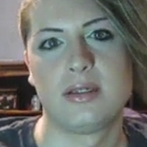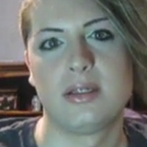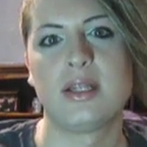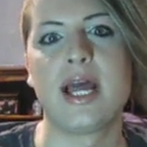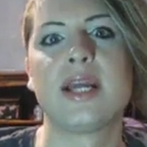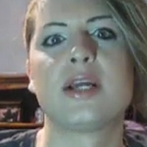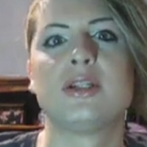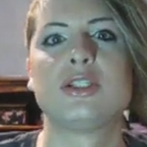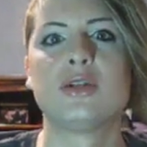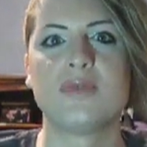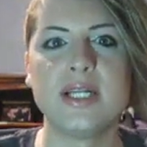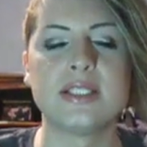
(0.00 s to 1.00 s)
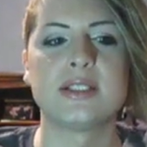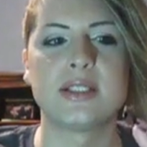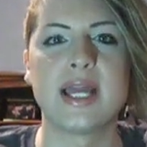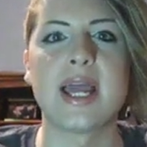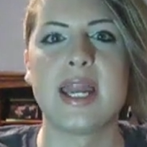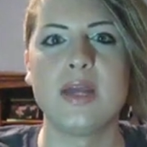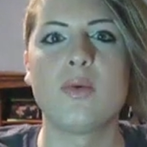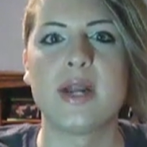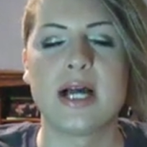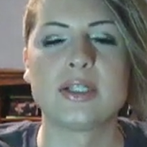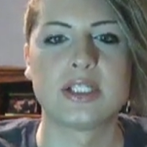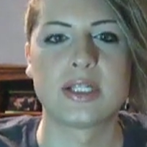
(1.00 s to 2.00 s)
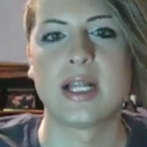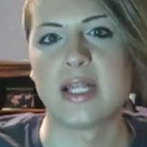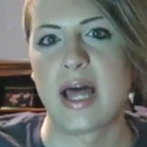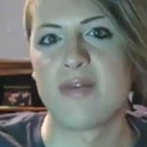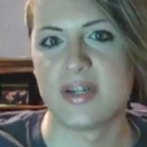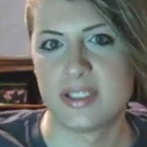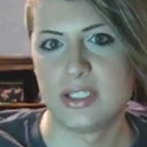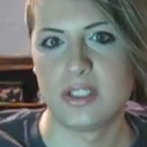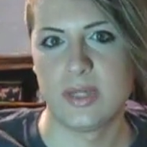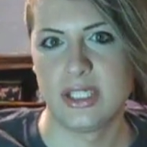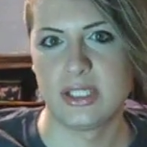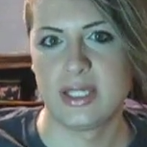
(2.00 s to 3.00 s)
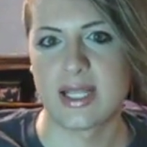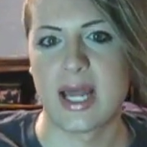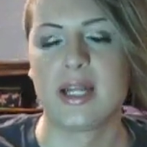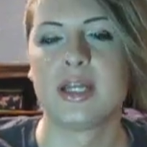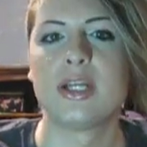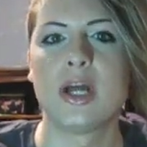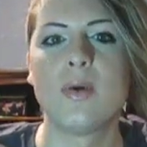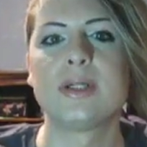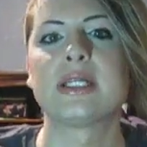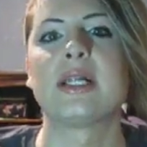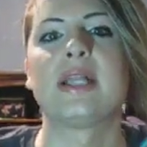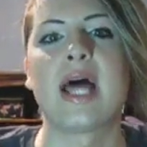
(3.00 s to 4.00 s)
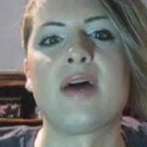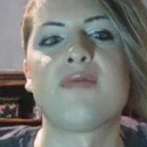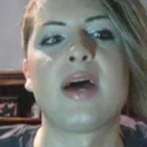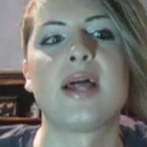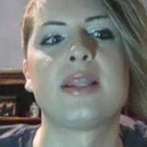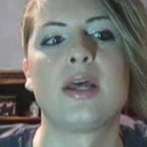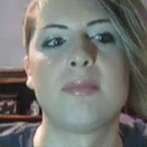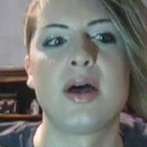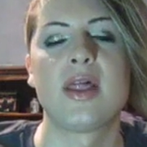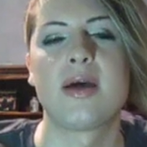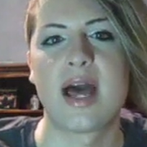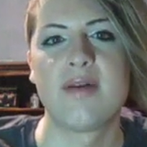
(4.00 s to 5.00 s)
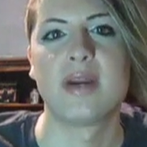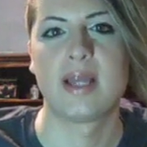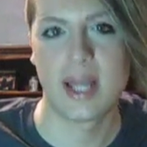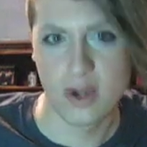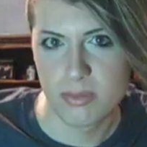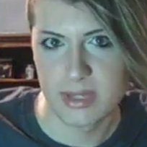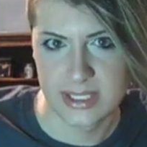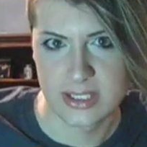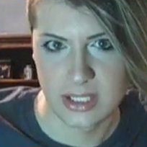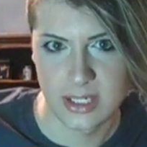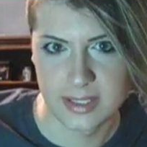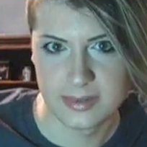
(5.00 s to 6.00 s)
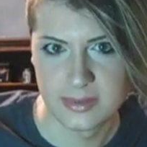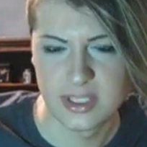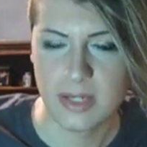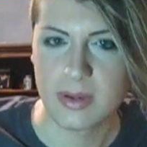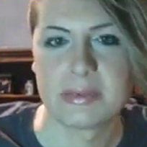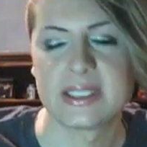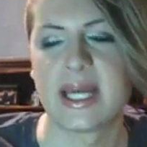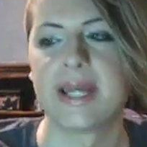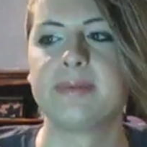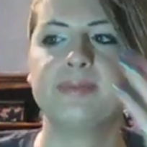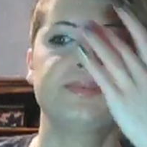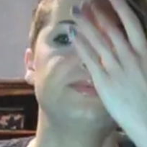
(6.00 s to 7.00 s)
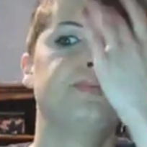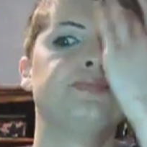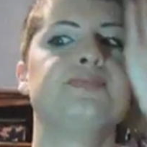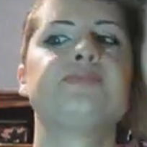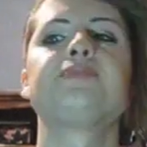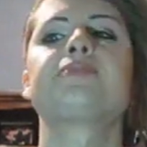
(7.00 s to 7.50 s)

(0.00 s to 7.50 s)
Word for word: Like Teresa, like anyone else is gonna laugh at a situation like that. Like no one's gonna laugh at their mother having an ankle bracelet on. Do you get what I'm saying?